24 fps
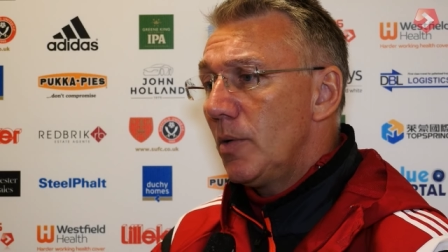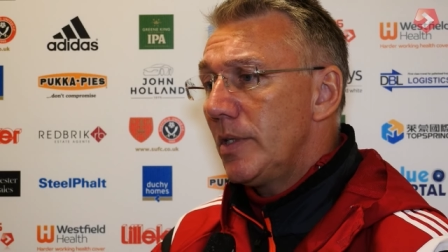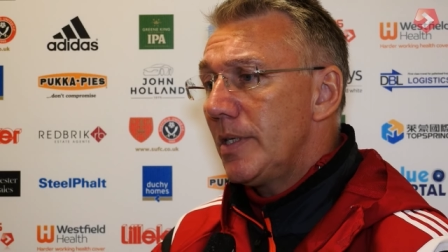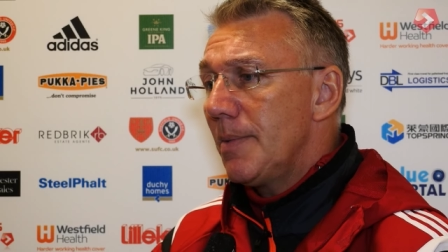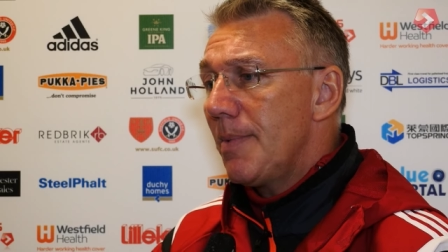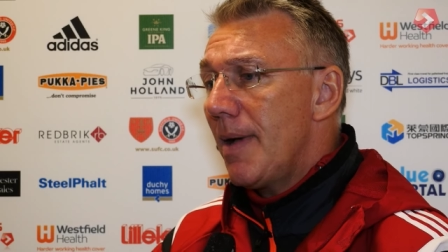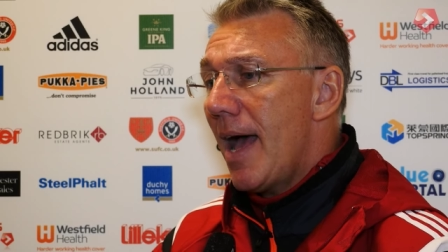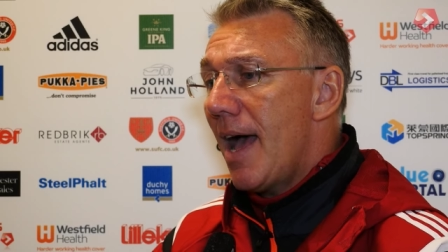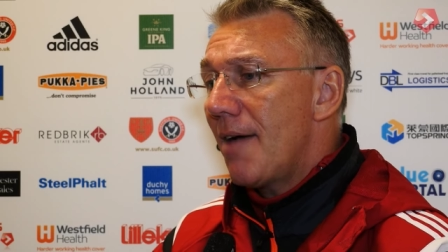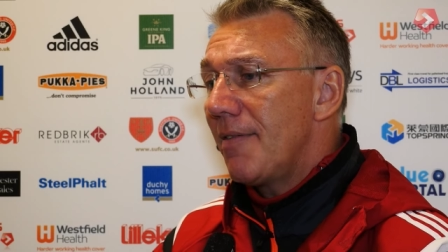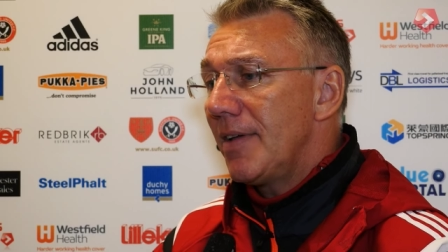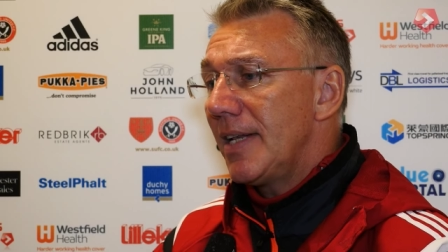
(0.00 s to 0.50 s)
it's
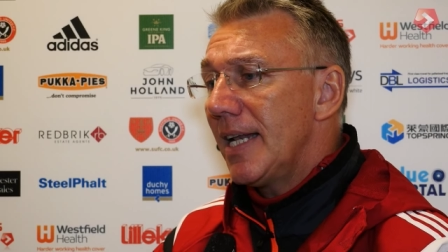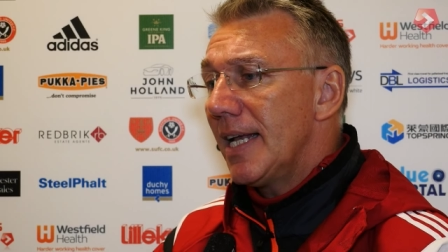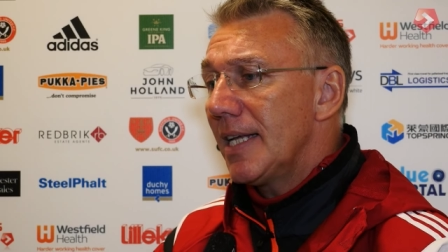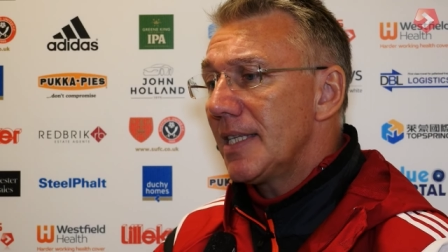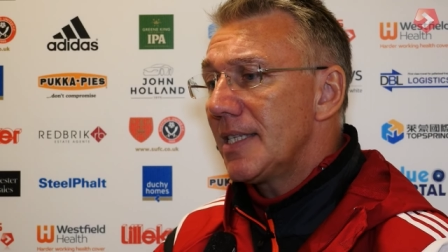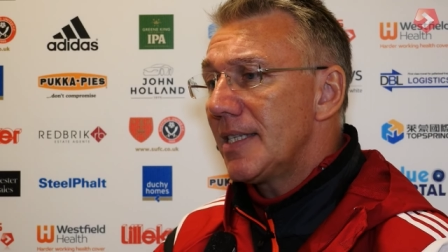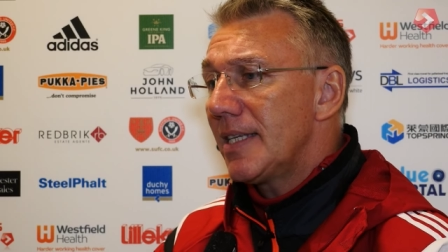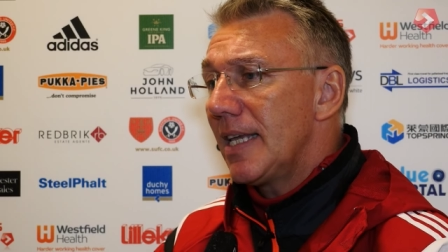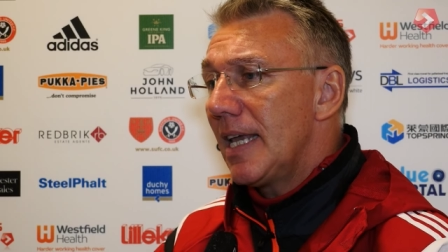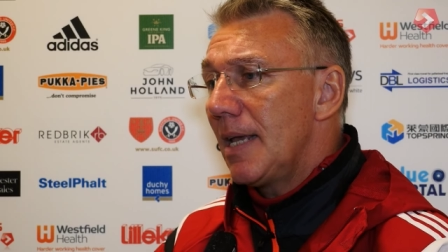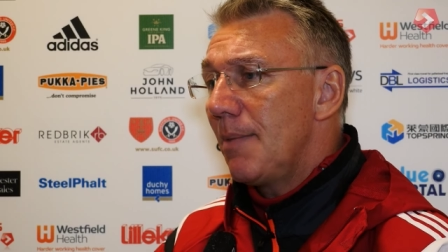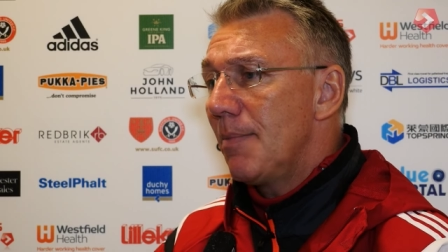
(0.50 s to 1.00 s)
about having
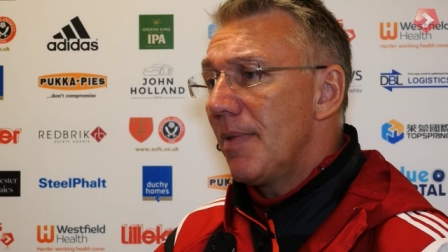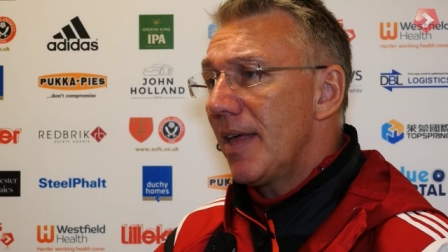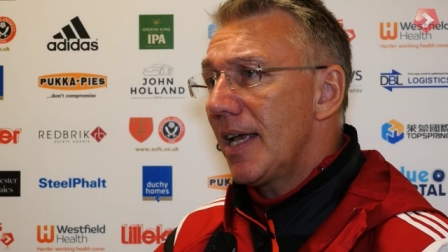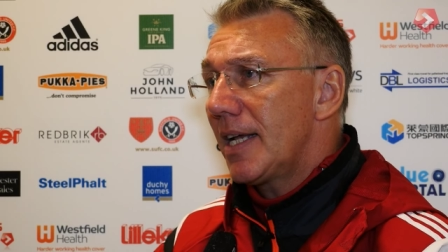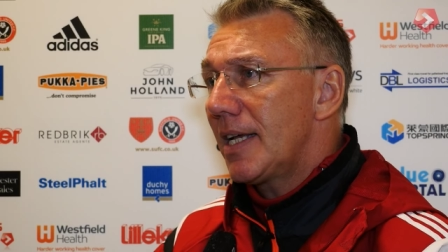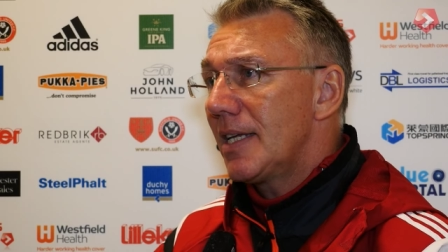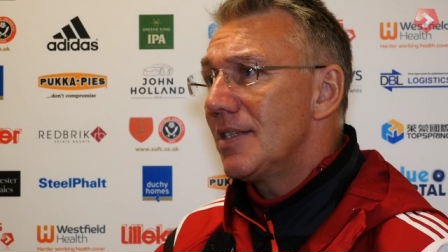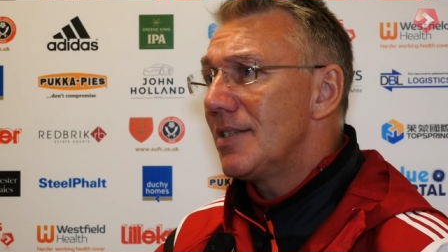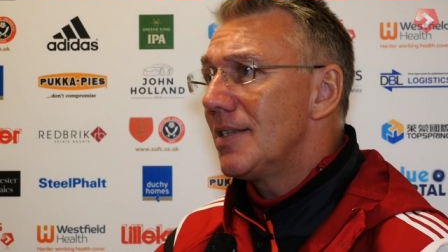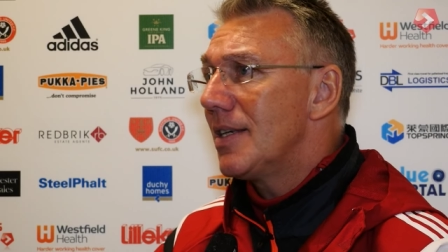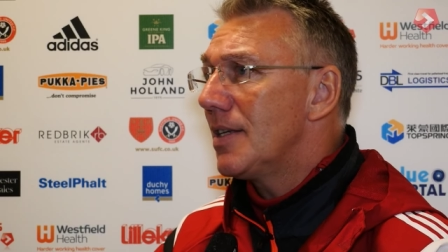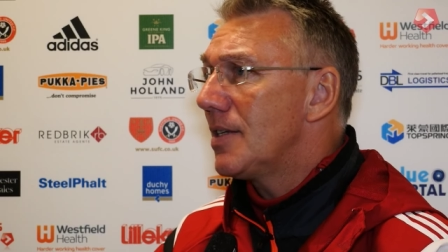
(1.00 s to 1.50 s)
that team,
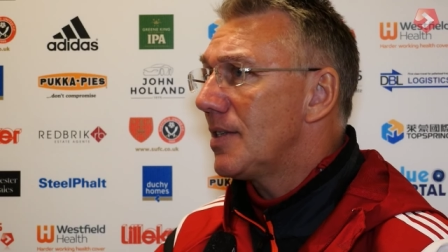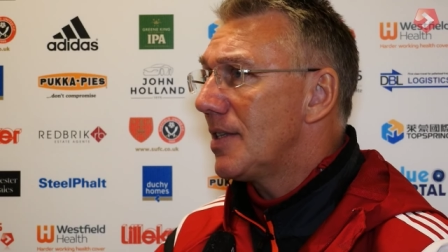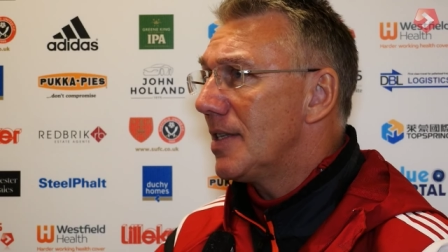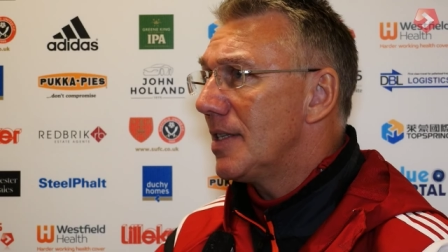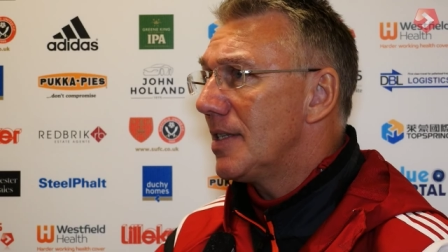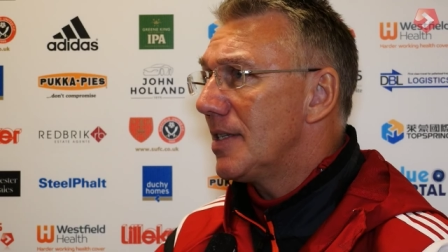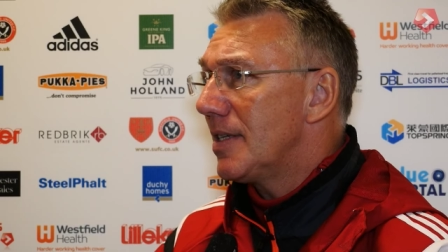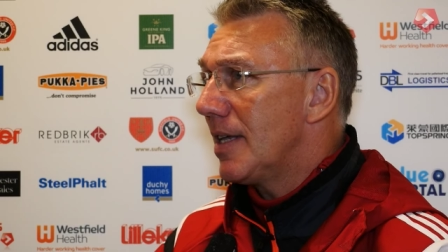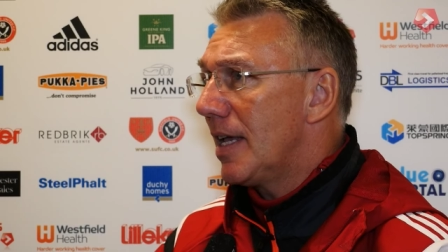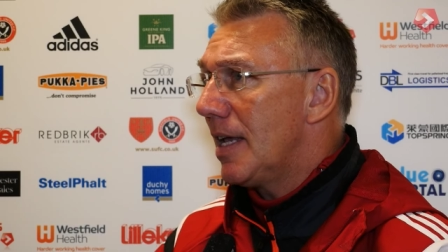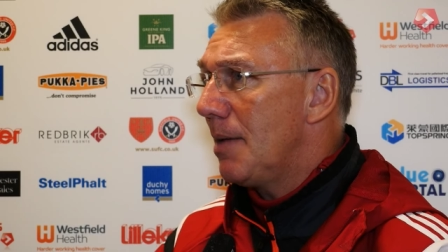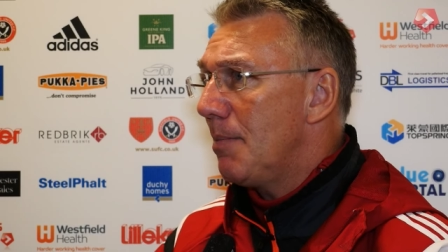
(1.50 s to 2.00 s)
that
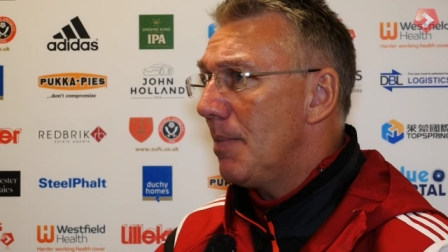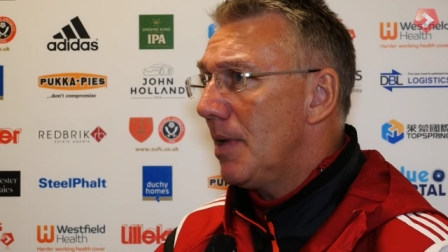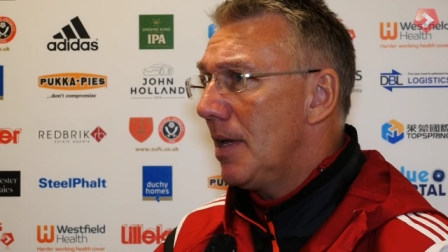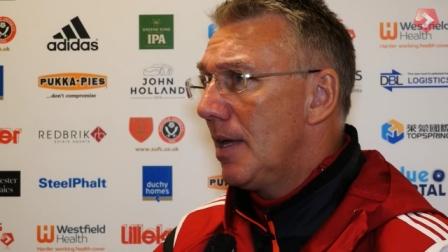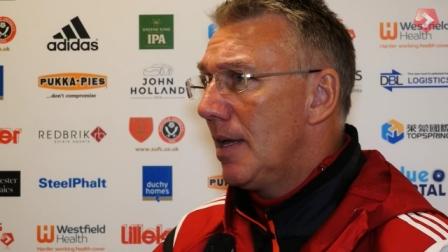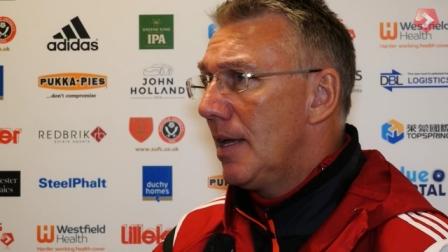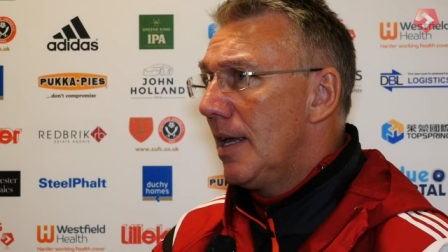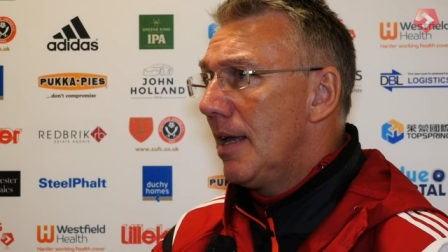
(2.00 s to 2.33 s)
consistent team,